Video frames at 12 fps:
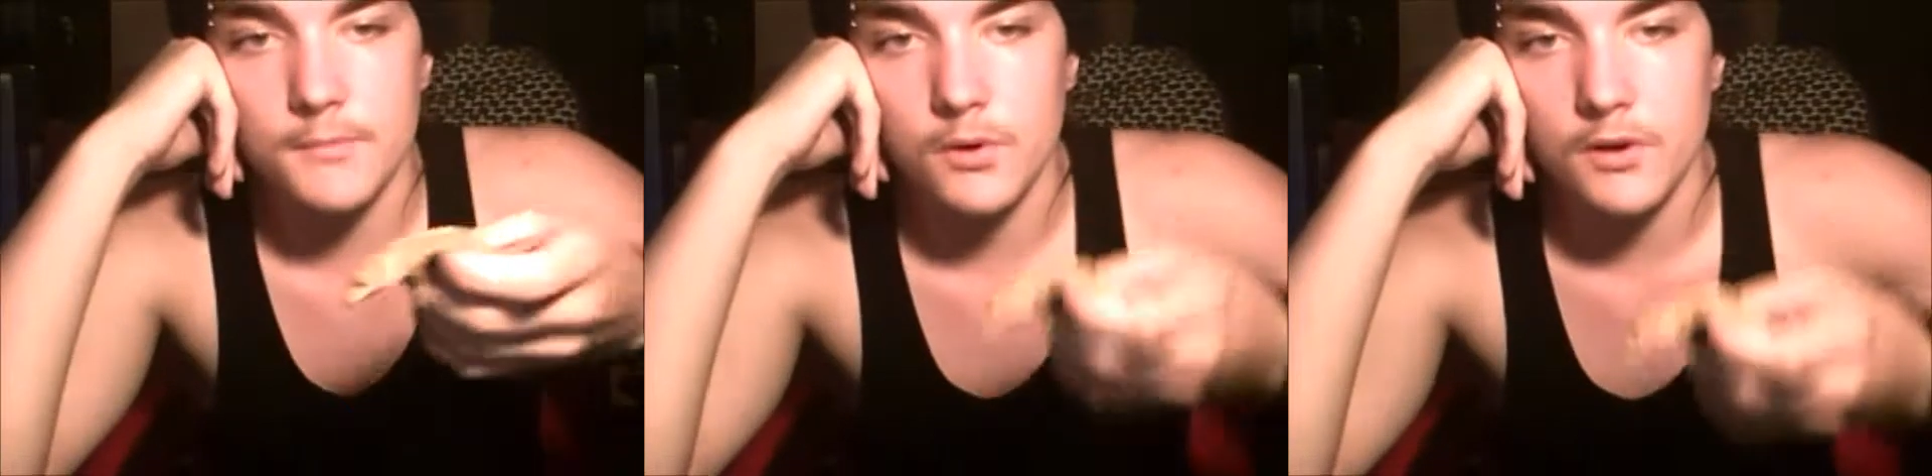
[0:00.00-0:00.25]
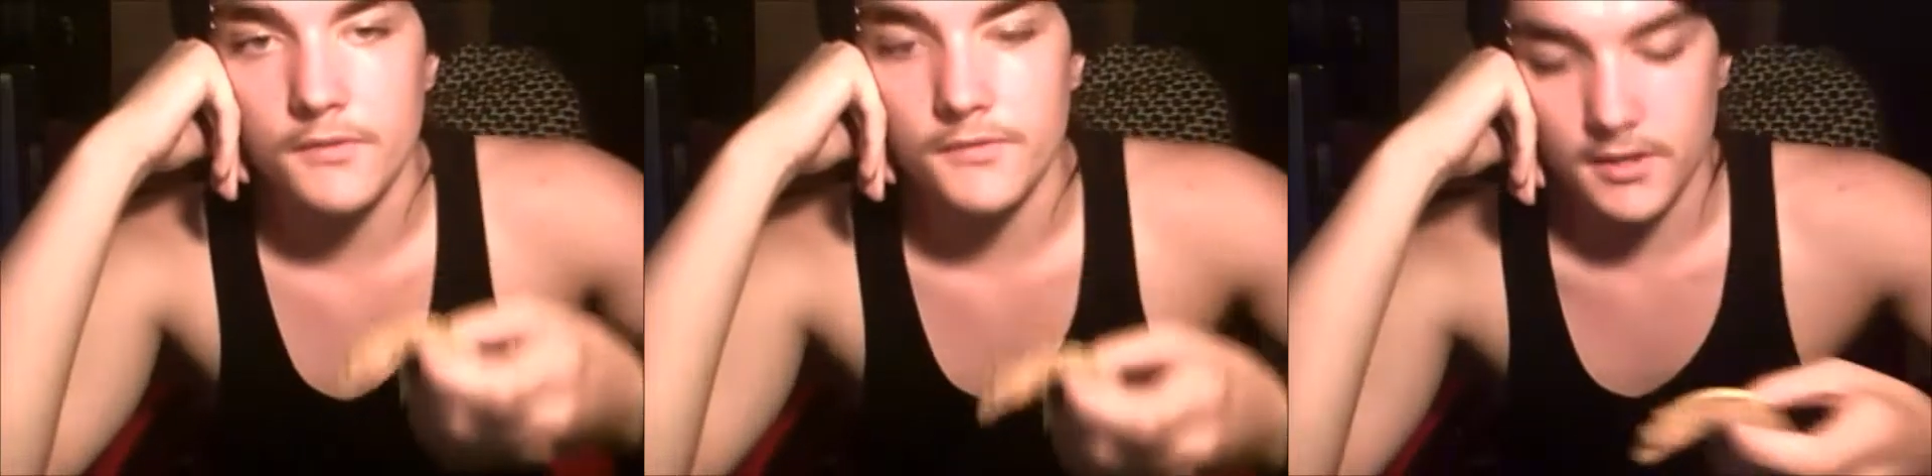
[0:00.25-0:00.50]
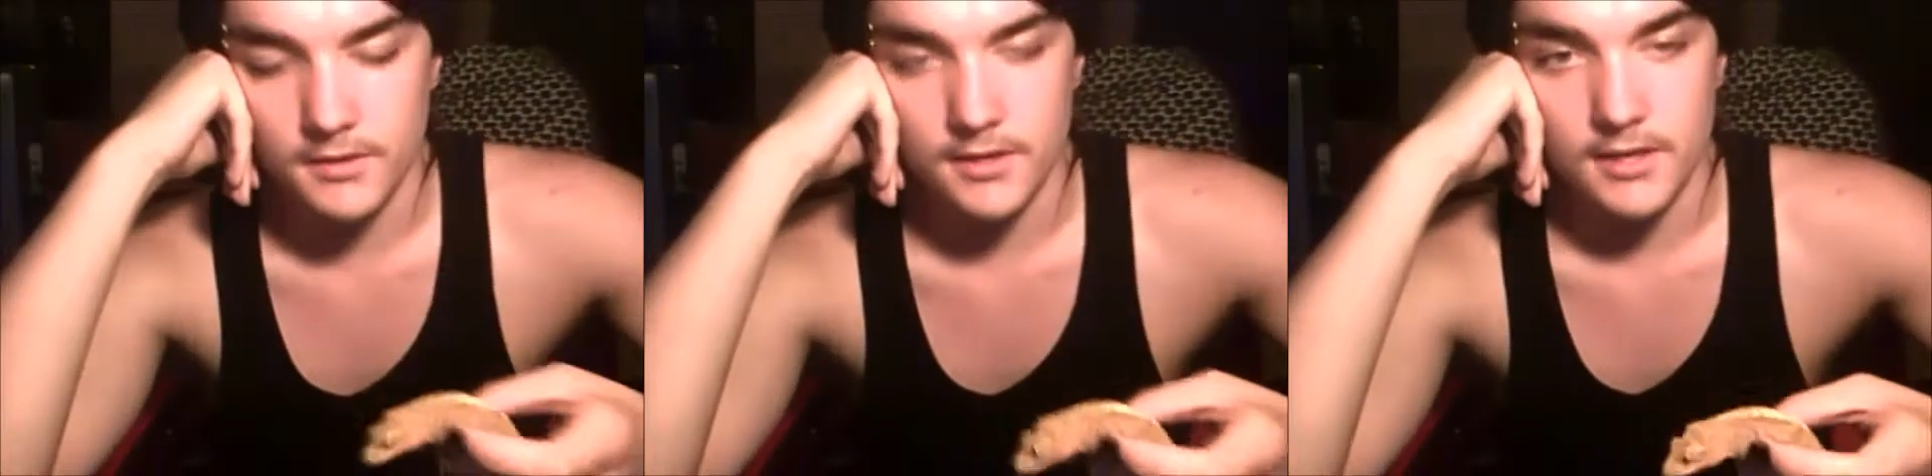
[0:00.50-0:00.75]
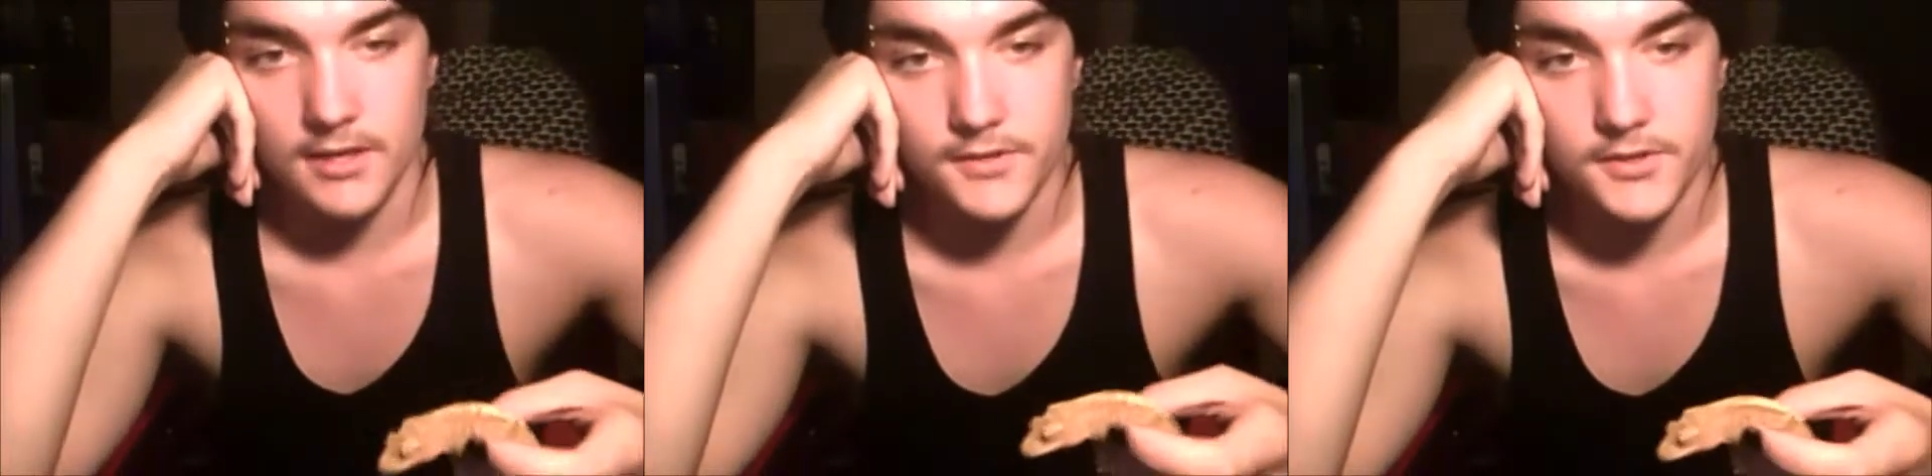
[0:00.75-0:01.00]
often, and
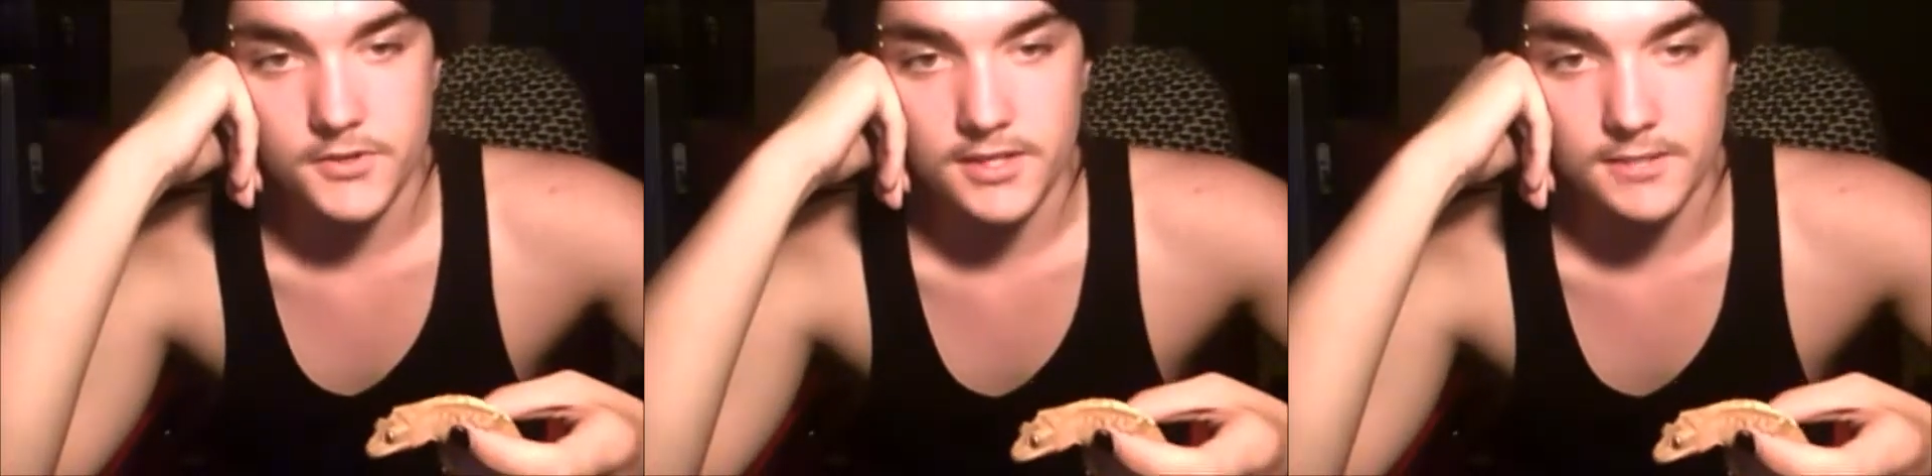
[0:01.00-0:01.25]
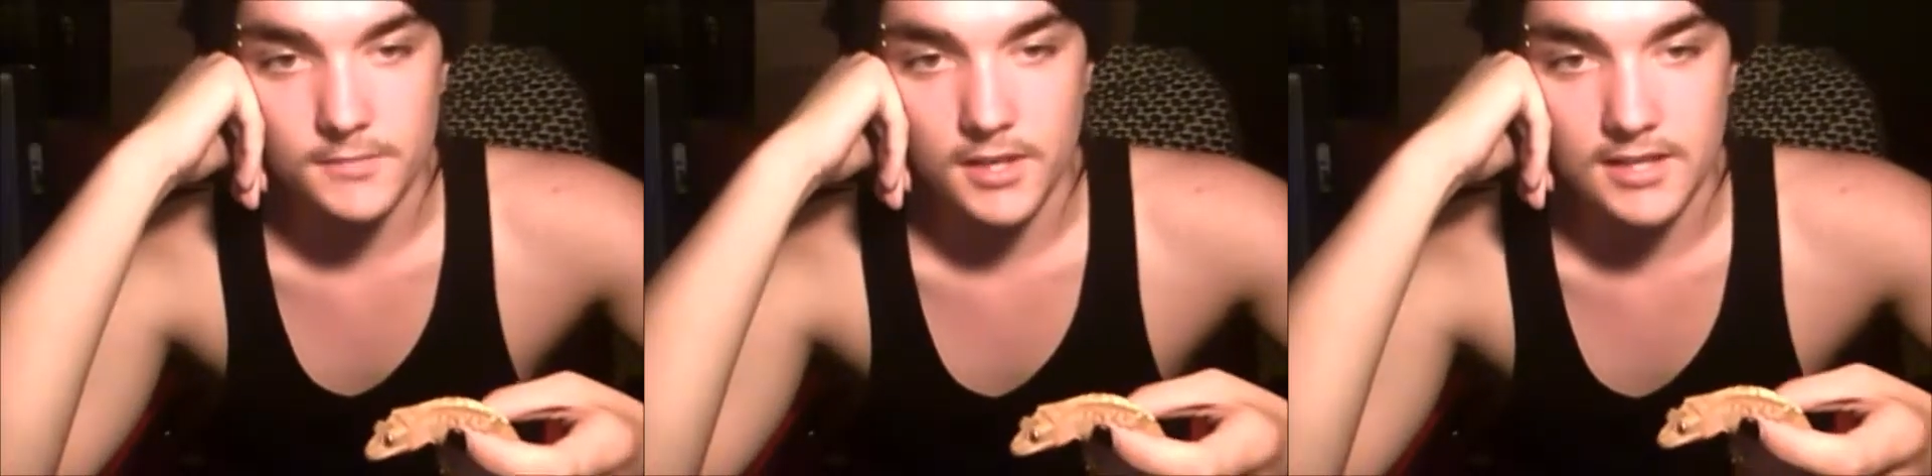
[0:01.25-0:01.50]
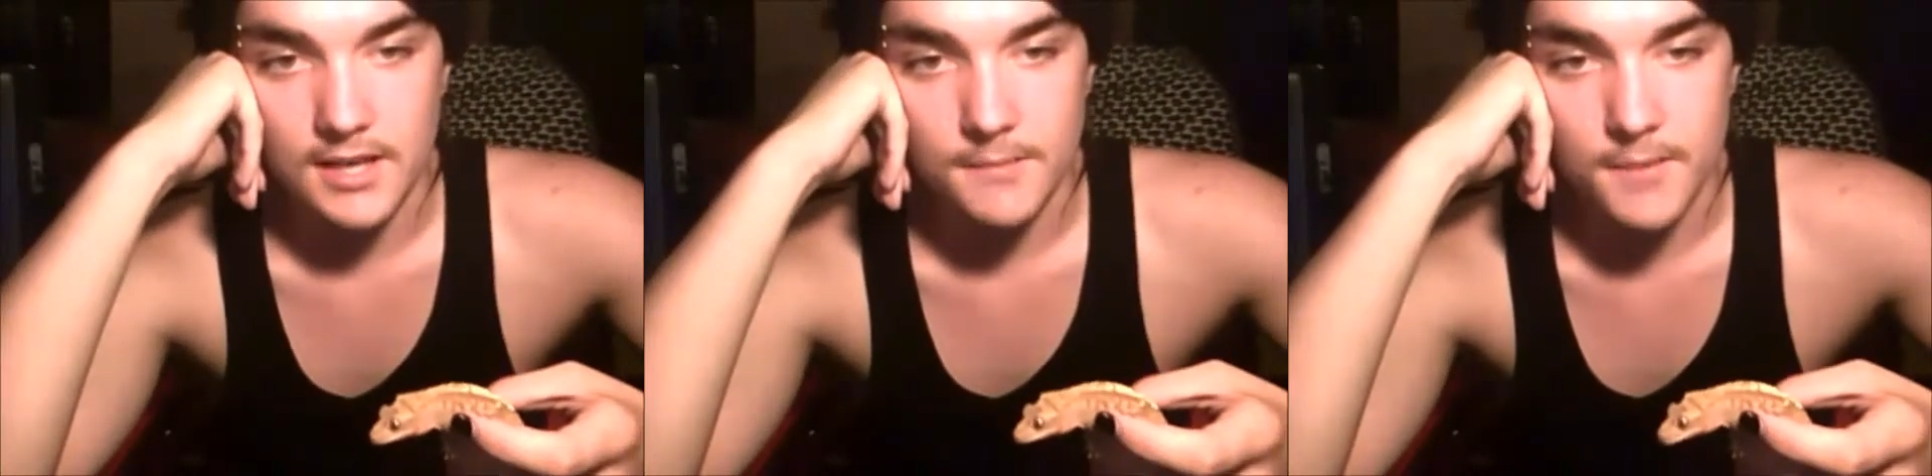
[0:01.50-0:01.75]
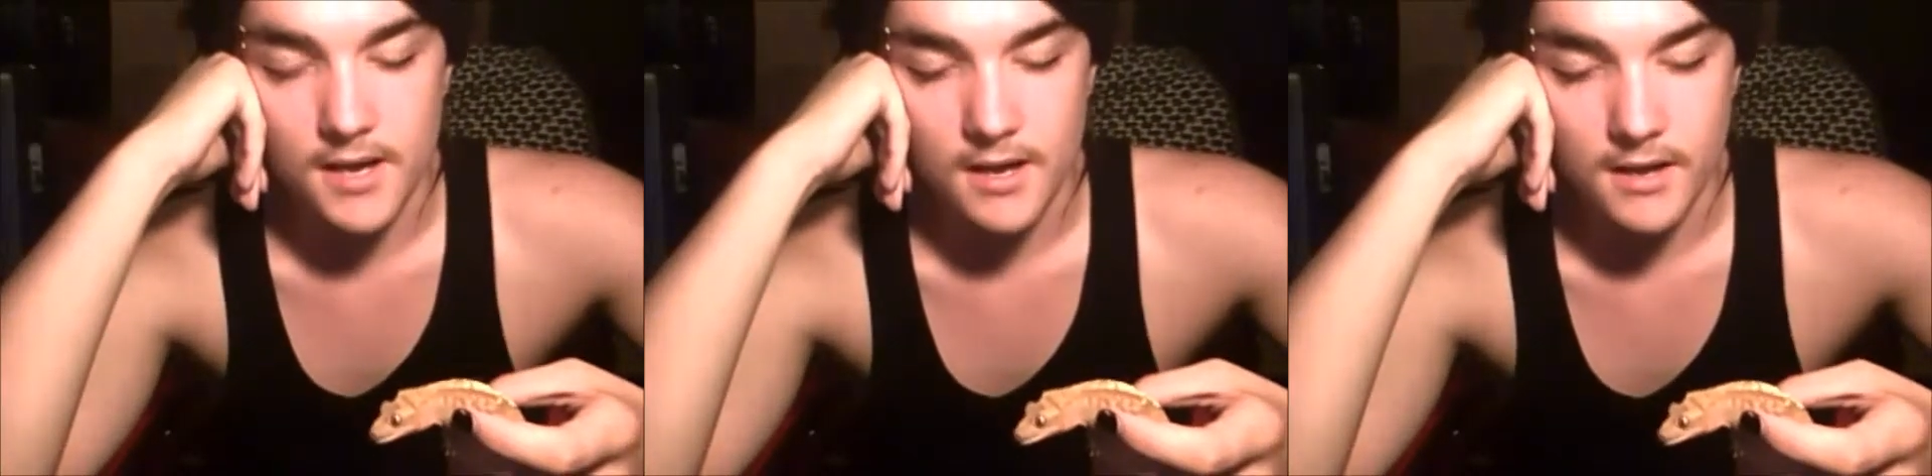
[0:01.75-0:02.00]
if you treat them like that
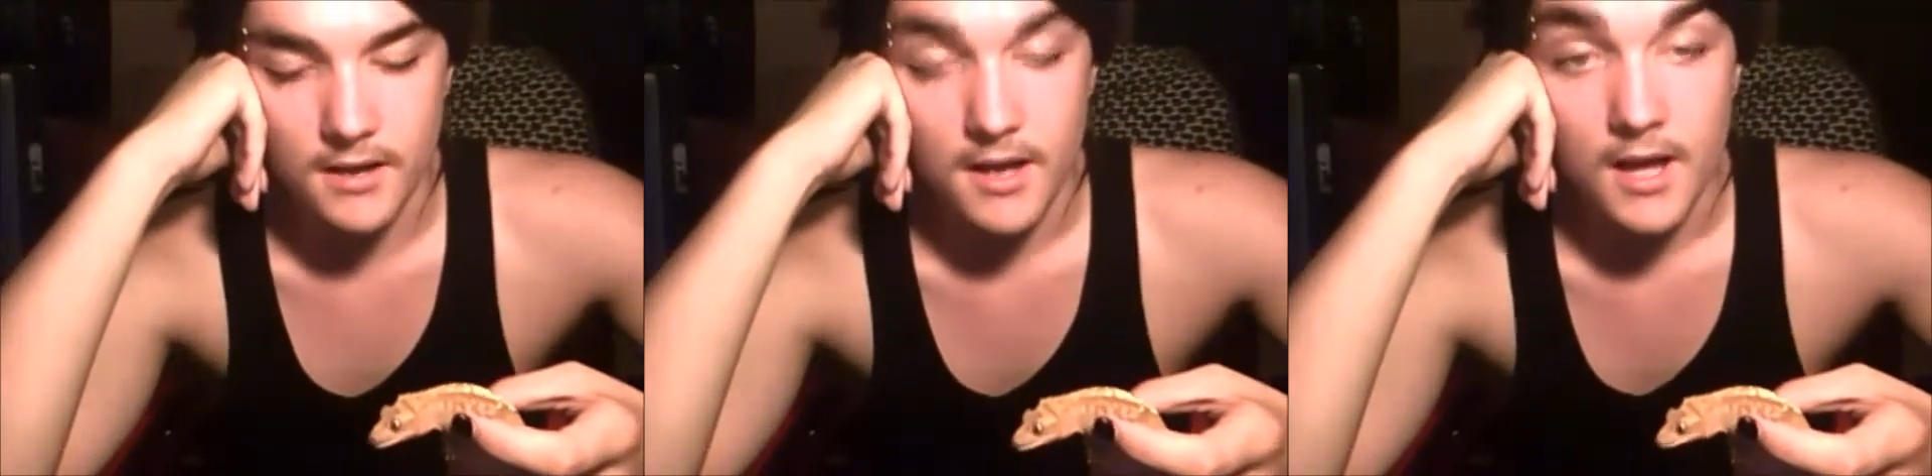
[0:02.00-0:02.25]
better,